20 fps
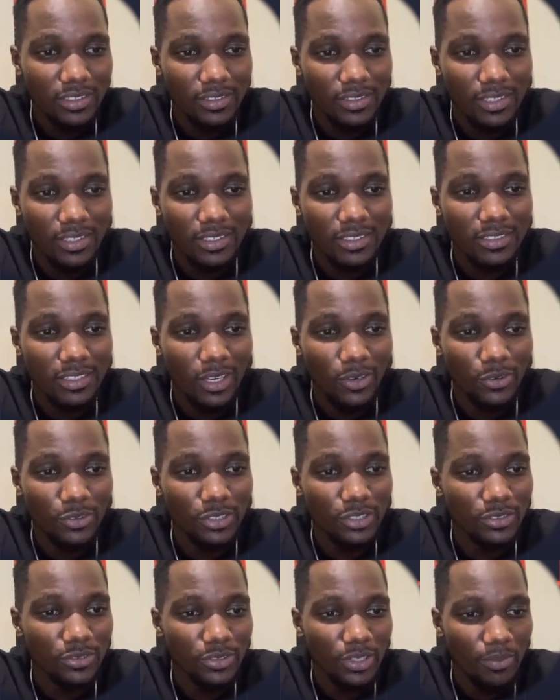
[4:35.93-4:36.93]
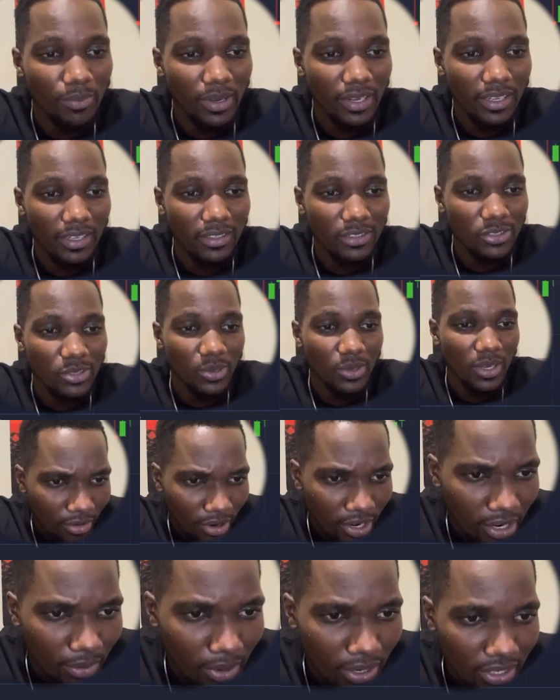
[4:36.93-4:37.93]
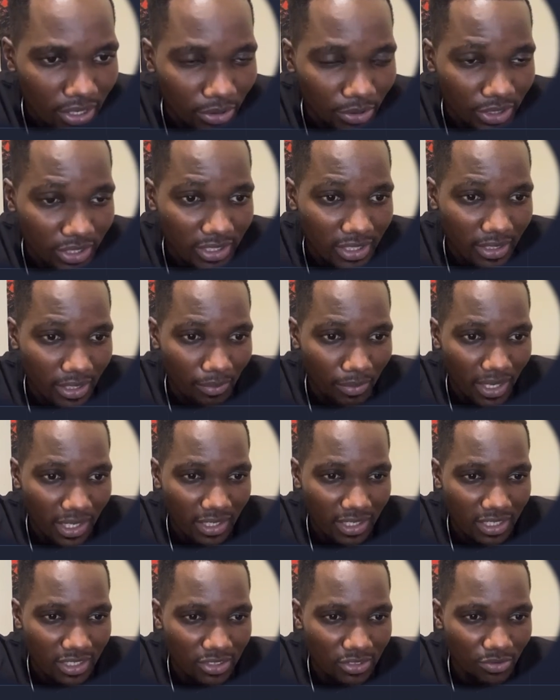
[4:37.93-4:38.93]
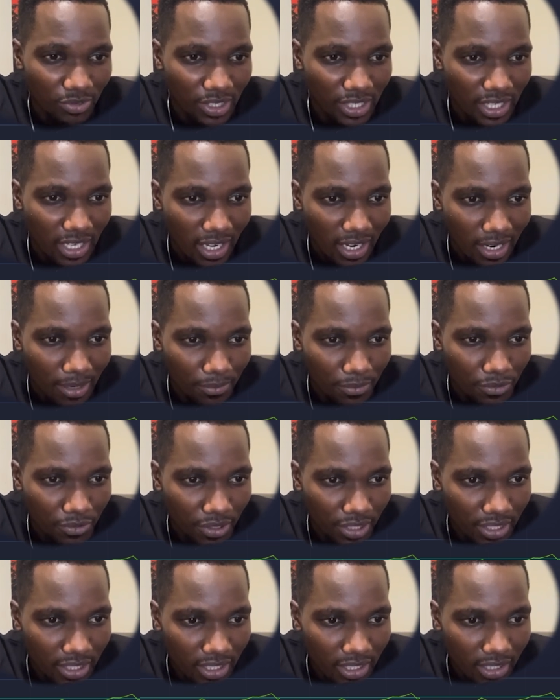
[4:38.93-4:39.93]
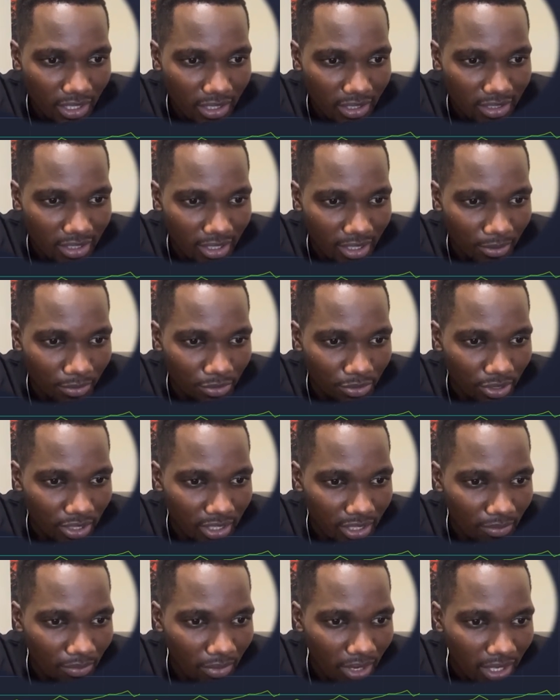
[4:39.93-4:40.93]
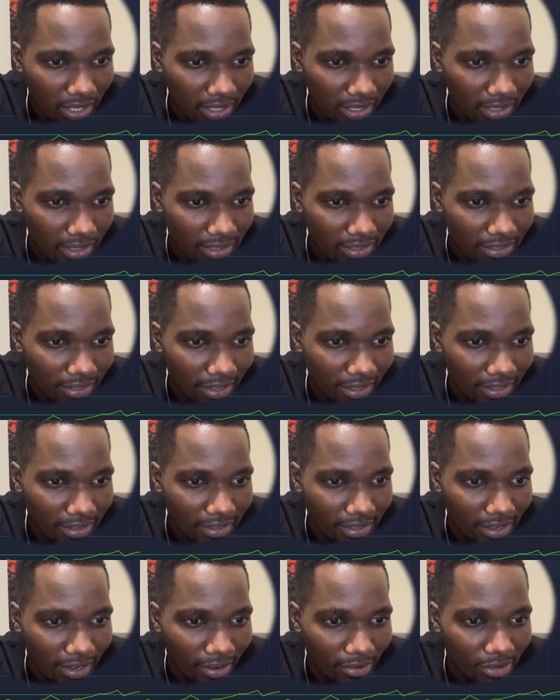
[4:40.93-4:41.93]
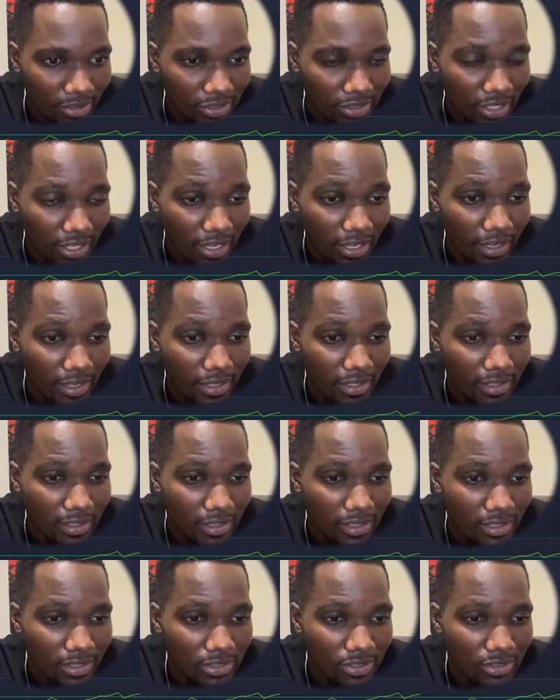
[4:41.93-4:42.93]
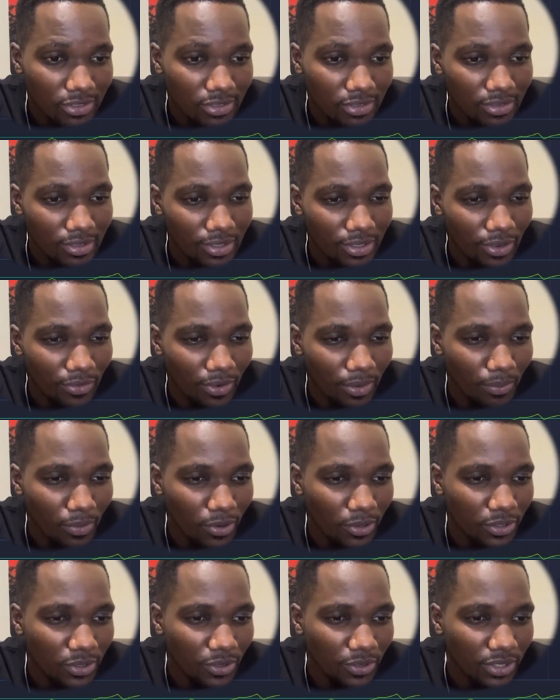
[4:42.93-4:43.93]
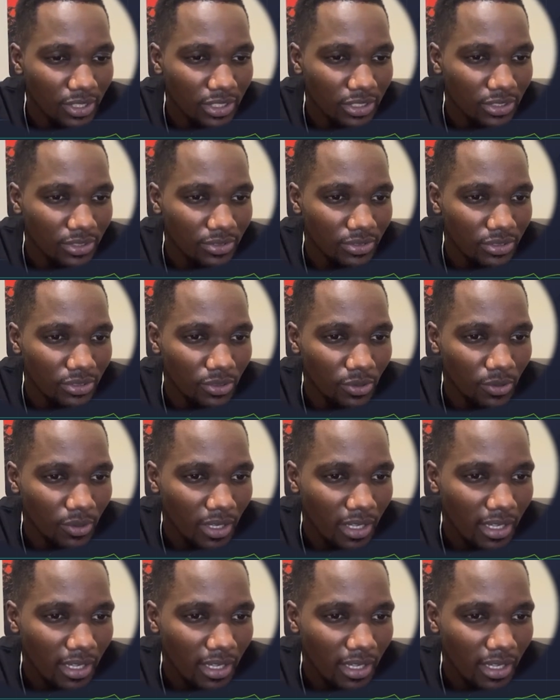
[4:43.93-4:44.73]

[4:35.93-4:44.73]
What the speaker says: things according to the market. So right about now, we see the market is really uptrending. It's an uptrending market, and the RSI is in overbought conditions. So